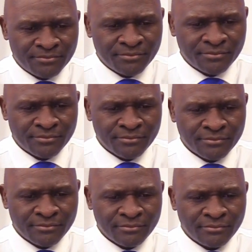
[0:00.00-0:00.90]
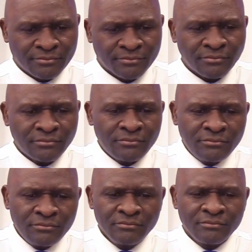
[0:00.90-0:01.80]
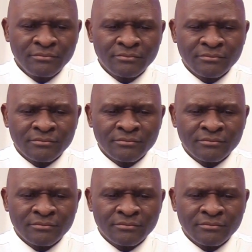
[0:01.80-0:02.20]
Nothing is said.